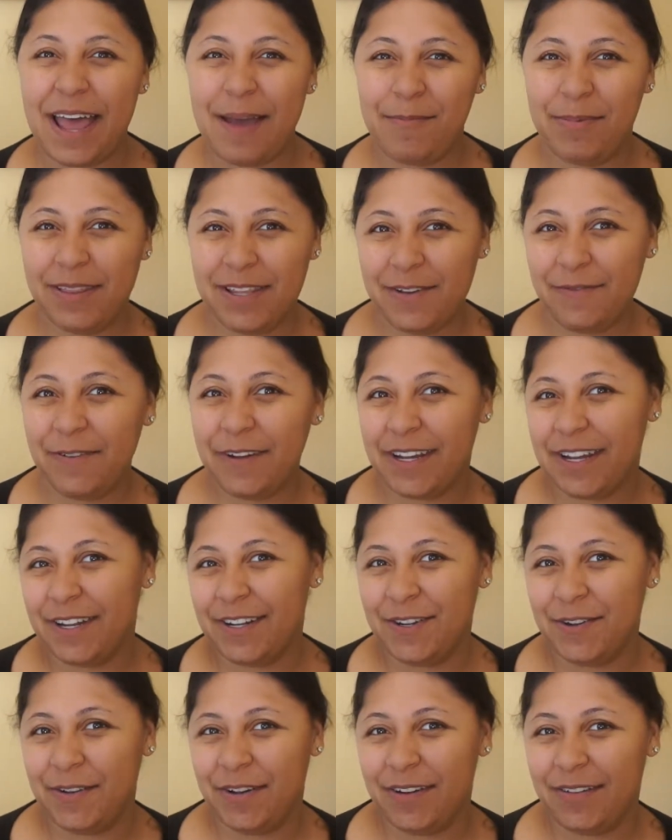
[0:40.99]
I believe we
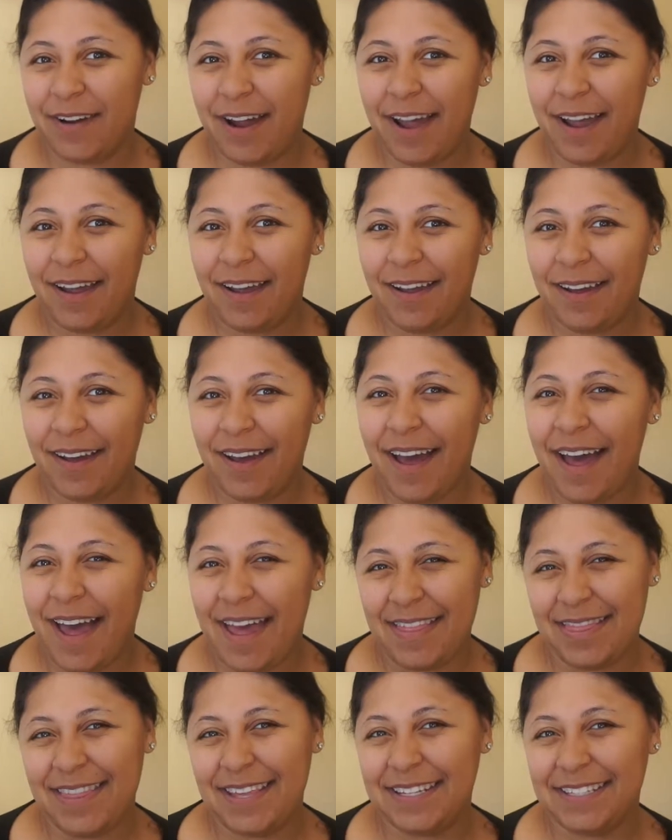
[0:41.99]
can do it, right?
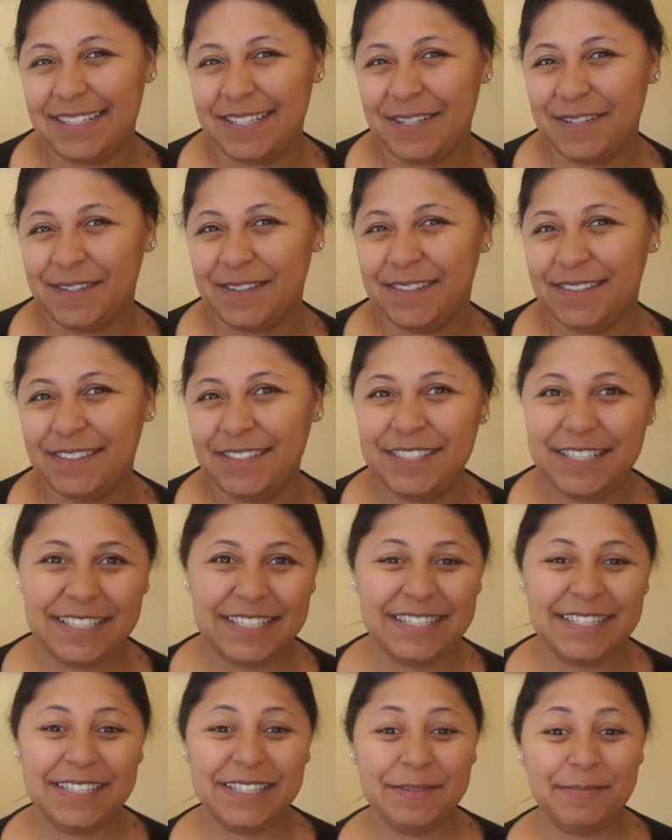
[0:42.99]
I think so.
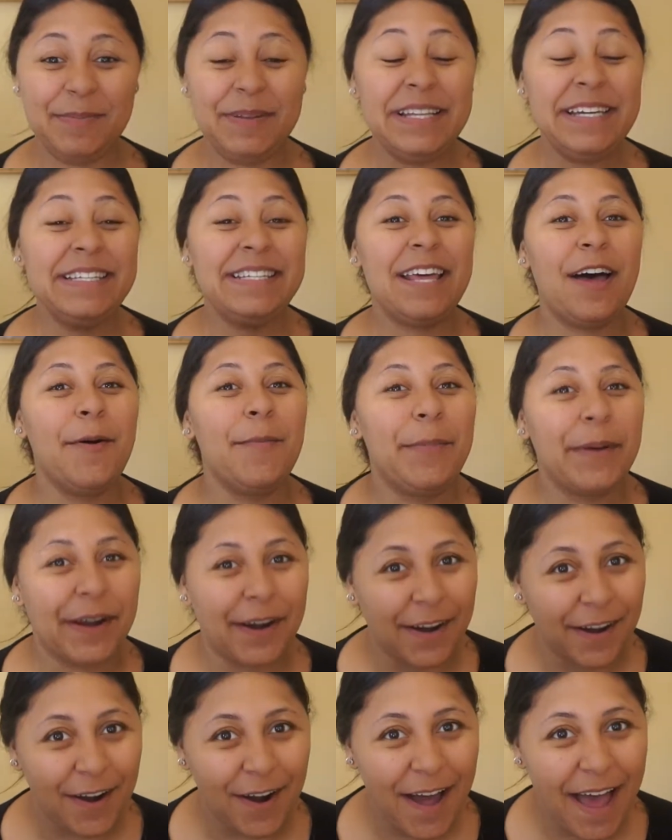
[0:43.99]
Just please help a
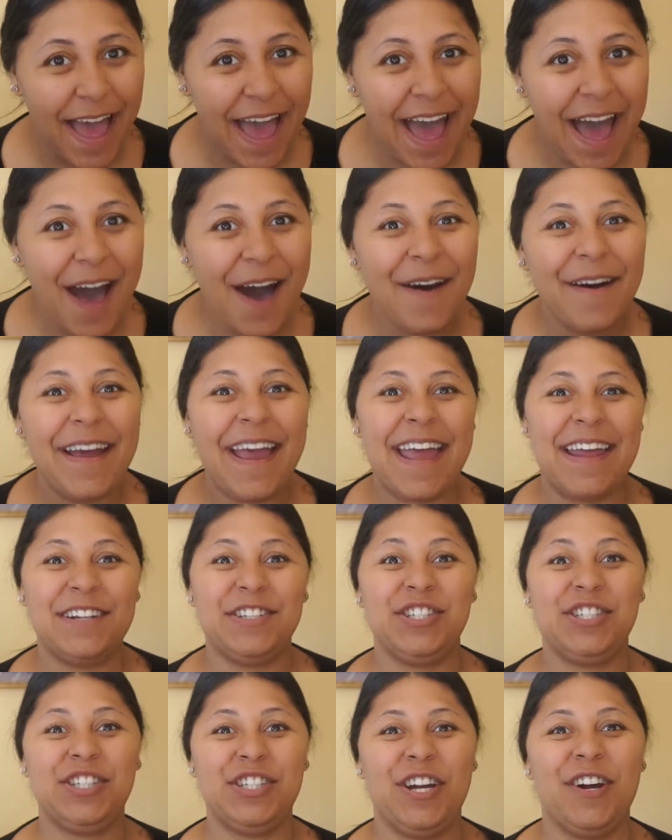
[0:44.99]
girl out and
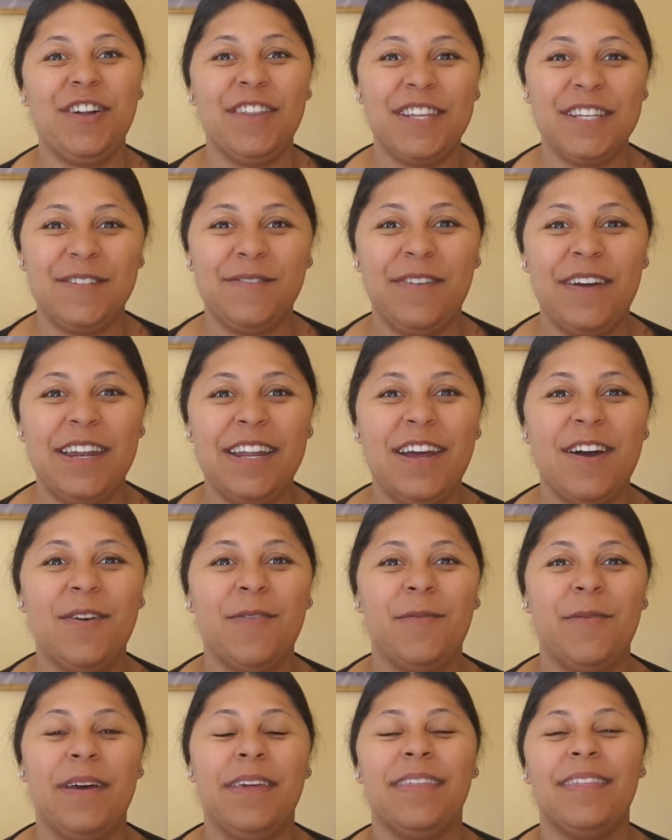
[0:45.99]
share this
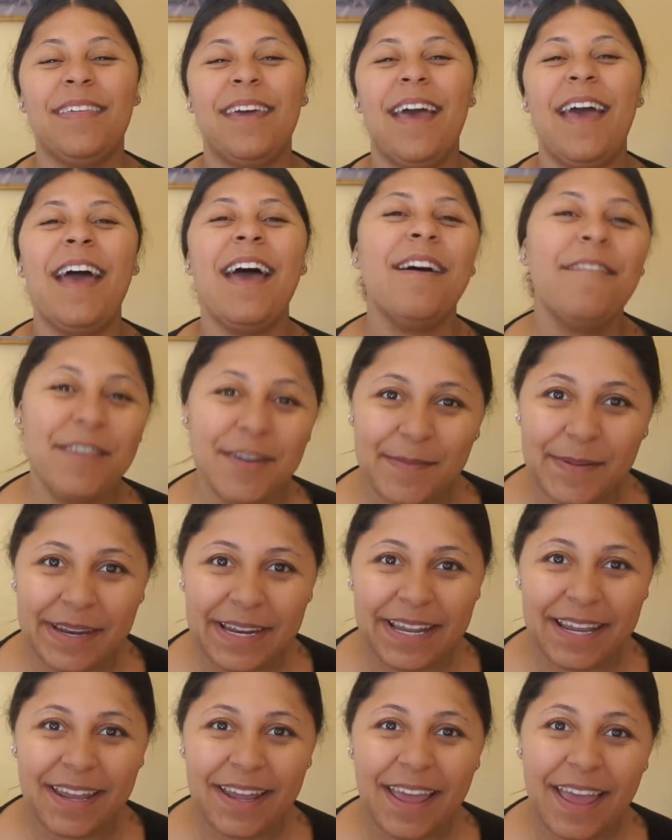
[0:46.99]
video with
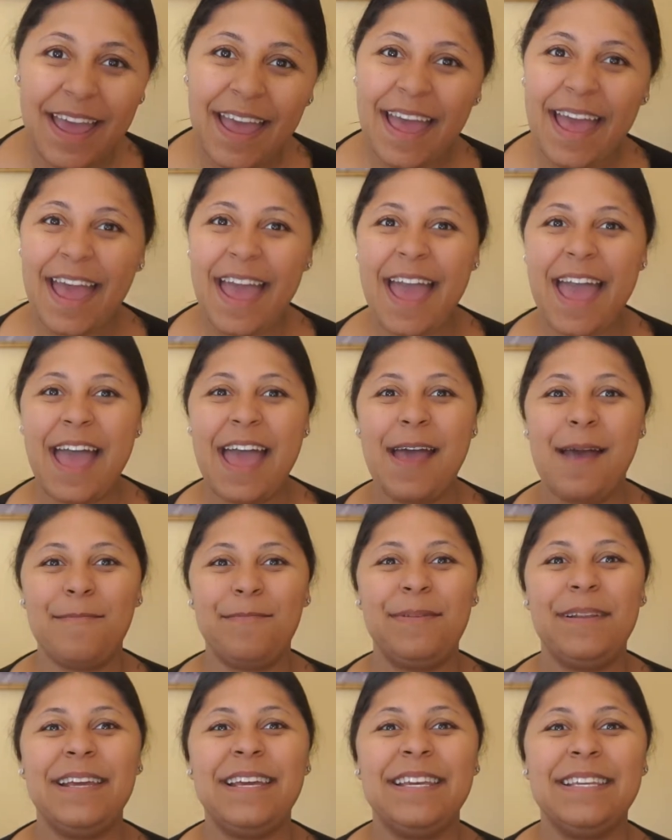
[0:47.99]
everybody.
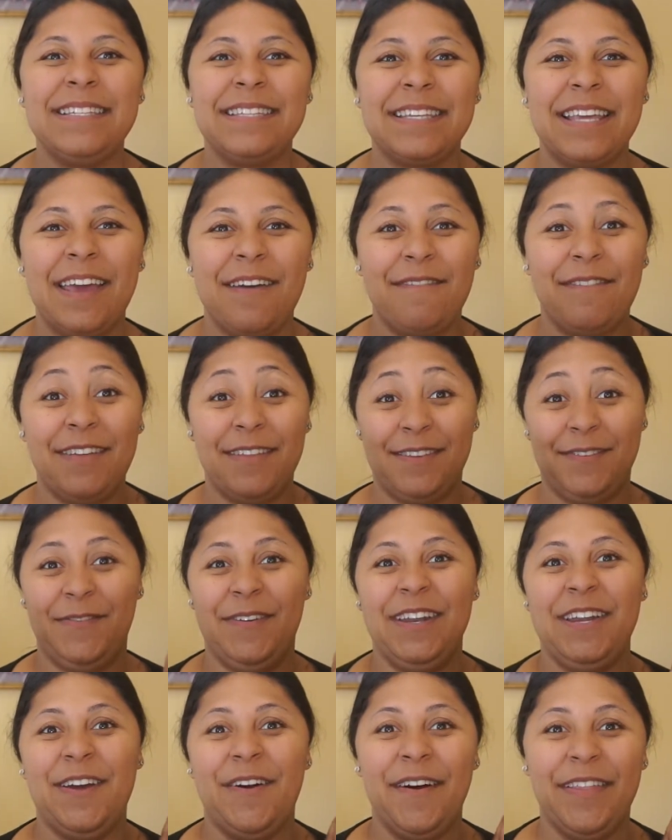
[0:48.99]
And please give this
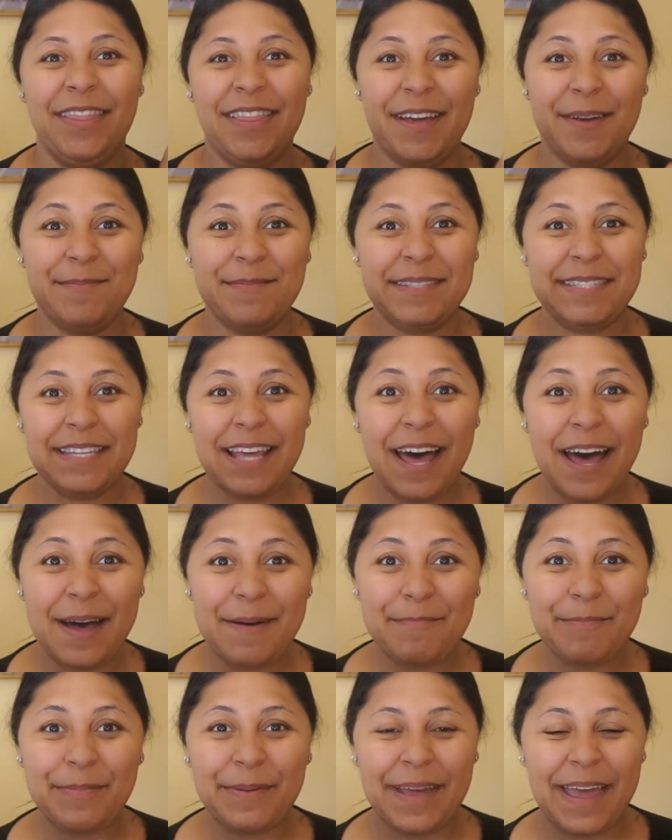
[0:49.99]
video a thumbs
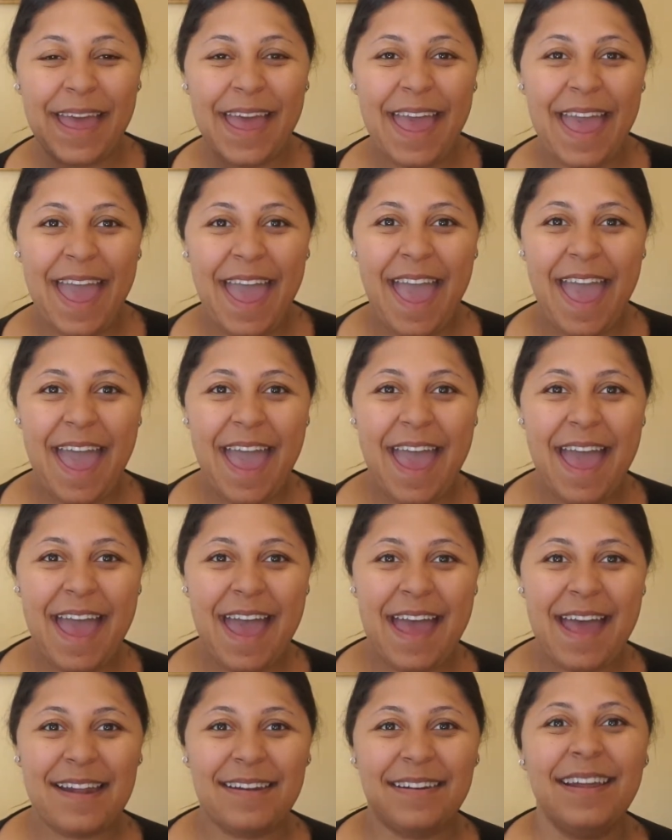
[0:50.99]
up.
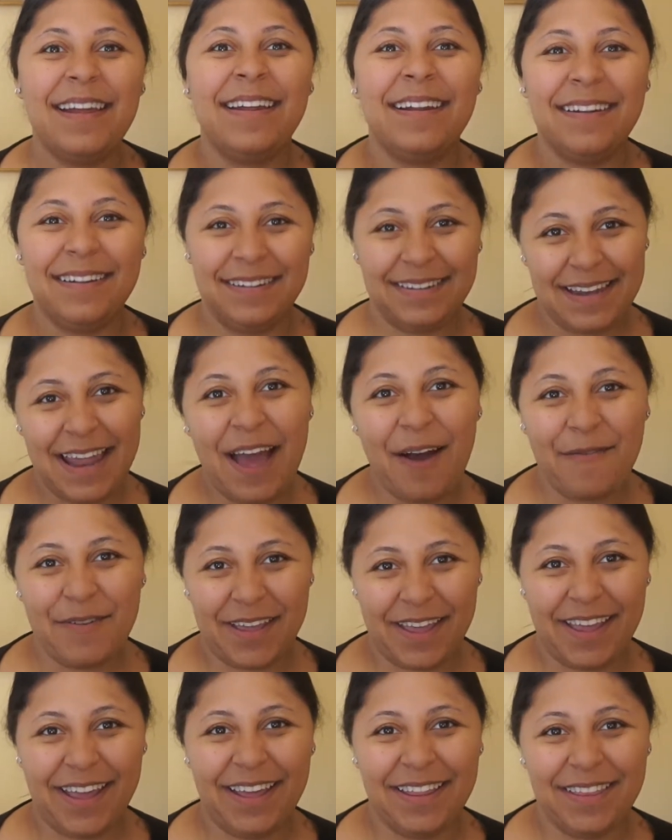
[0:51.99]
And now we
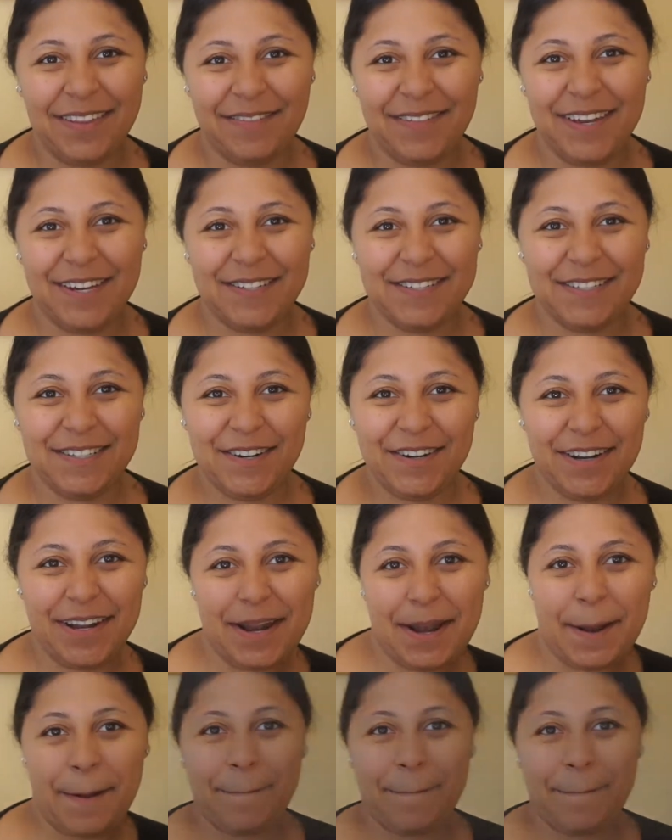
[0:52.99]
can get the video started.